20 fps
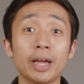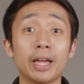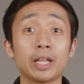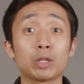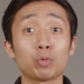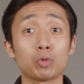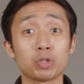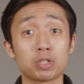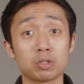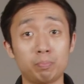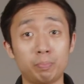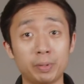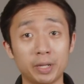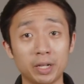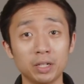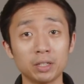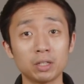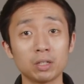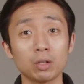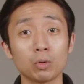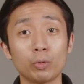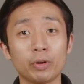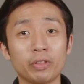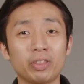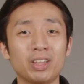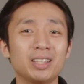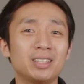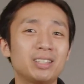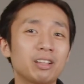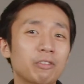It was built
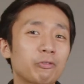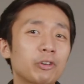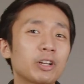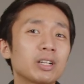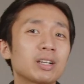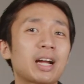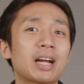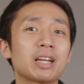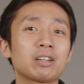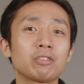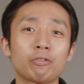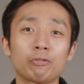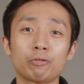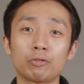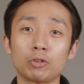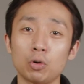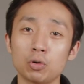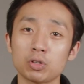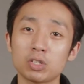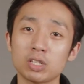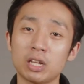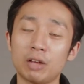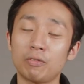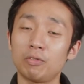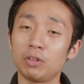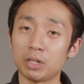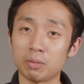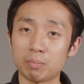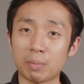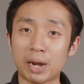with a different kind of roast
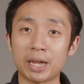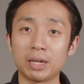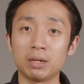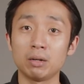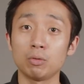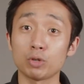level in mind,